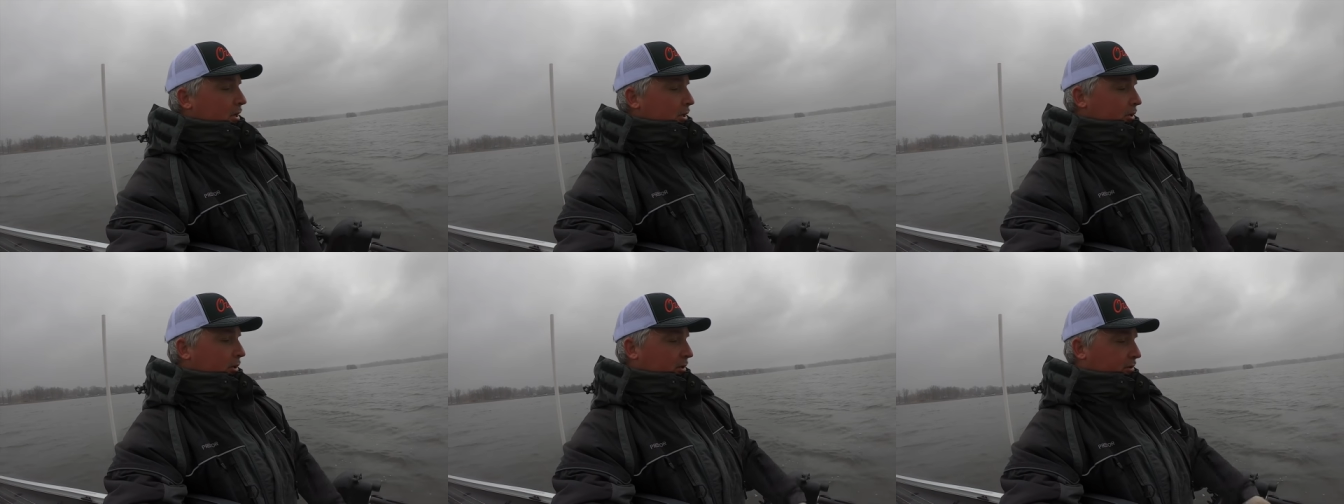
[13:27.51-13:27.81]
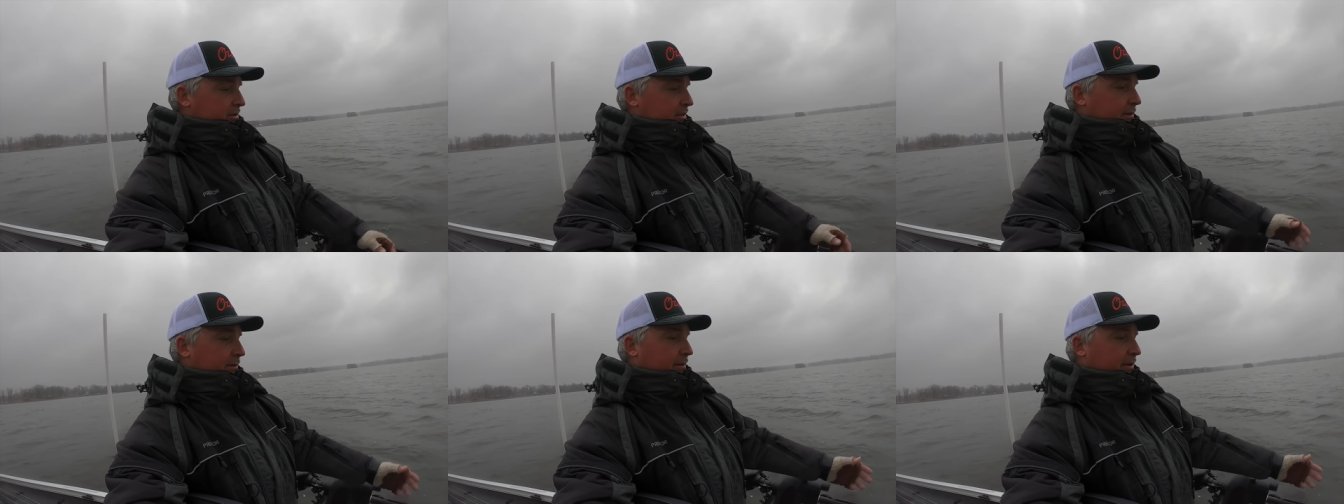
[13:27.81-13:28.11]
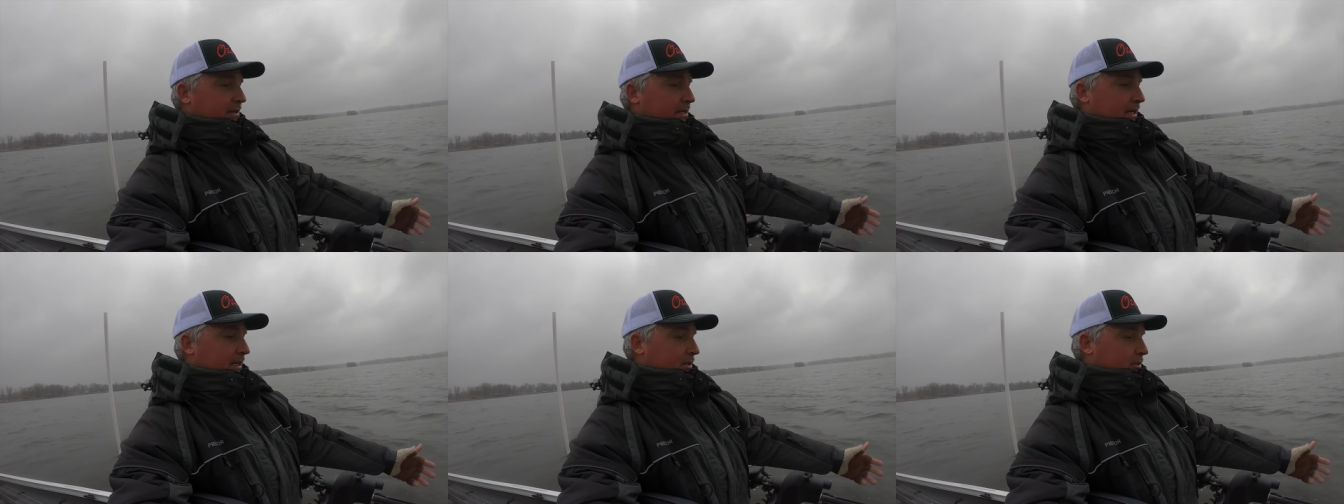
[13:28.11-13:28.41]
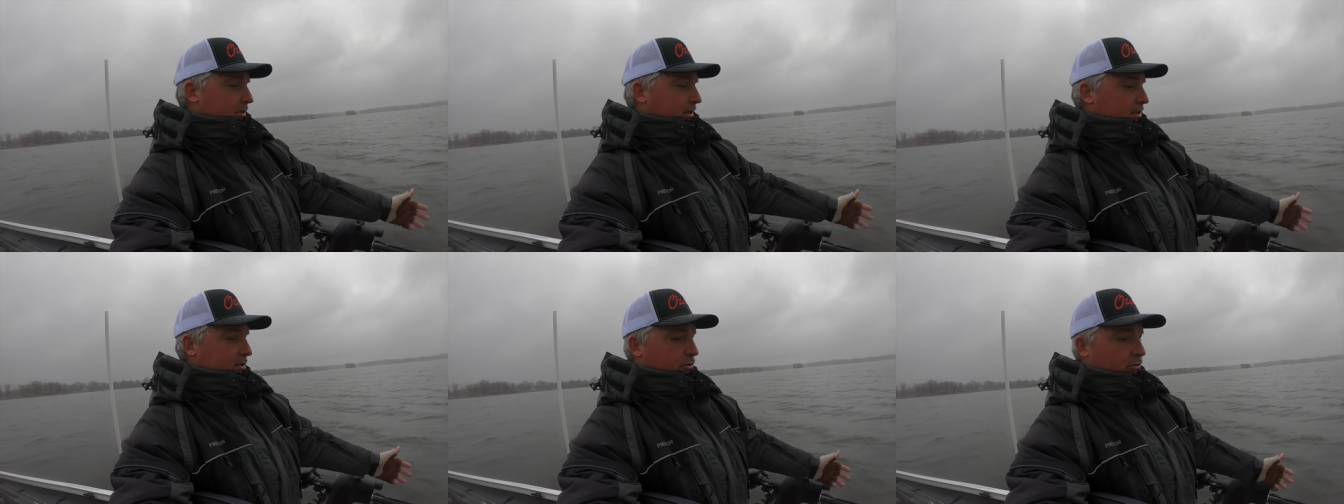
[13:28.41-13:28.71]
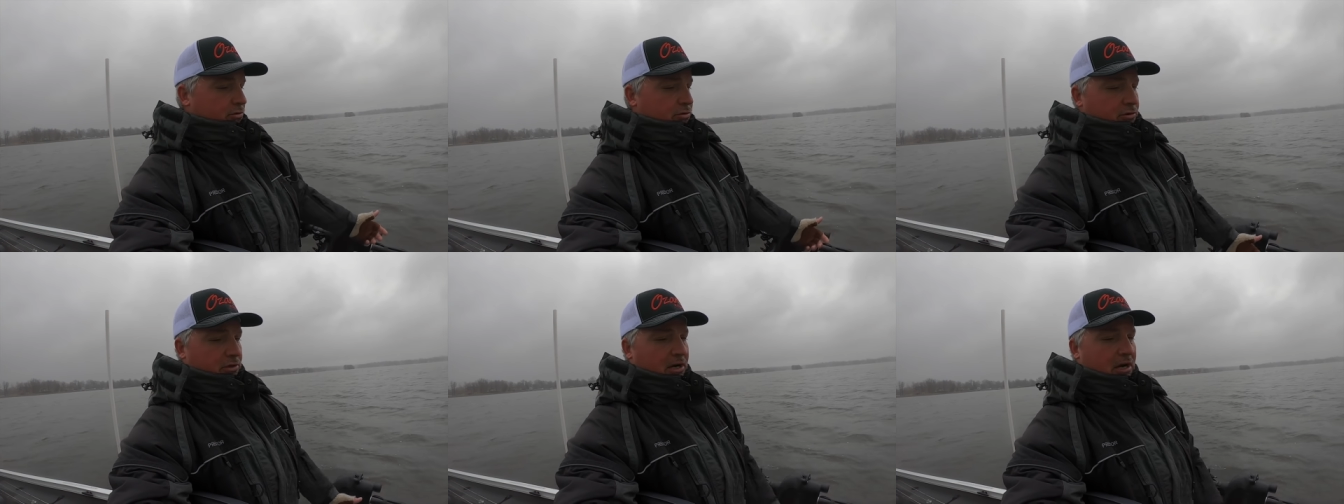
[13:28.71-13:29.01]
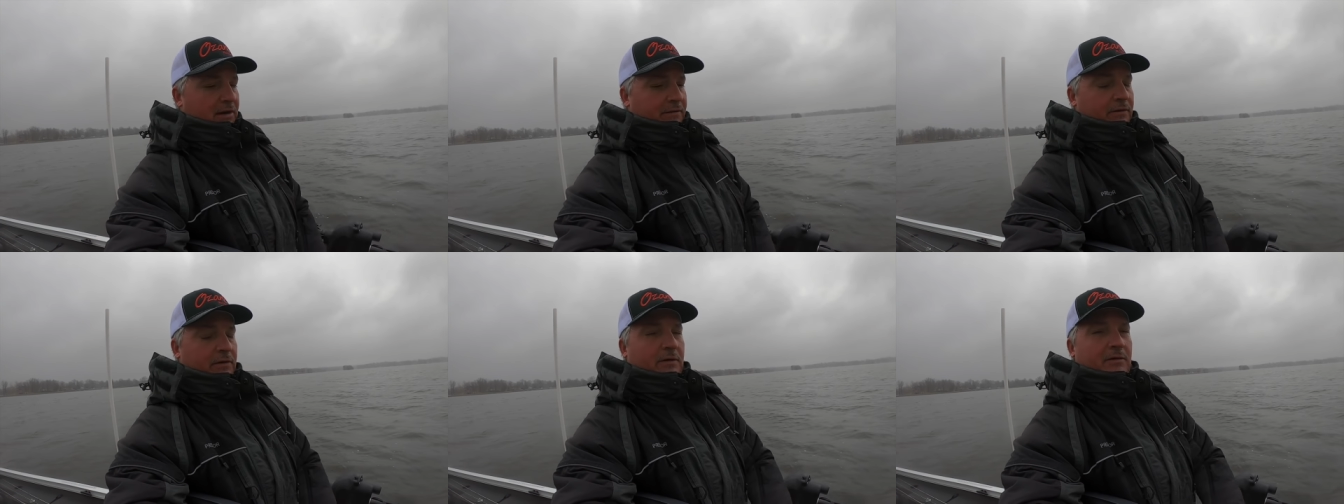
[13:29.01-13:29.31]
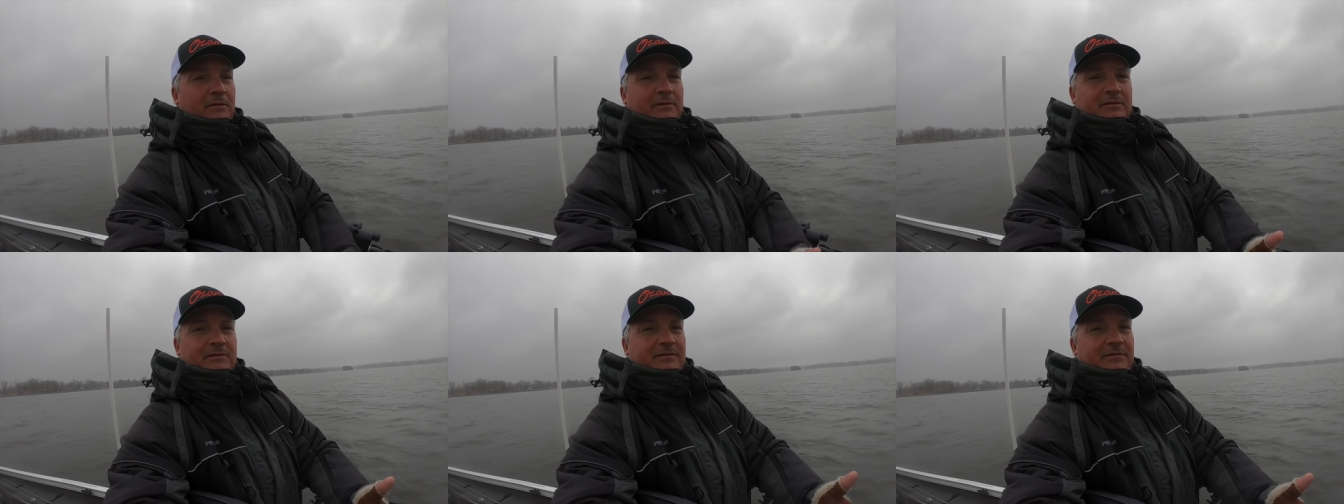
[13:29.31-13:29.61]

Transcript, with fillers: You simply take the transducer off. You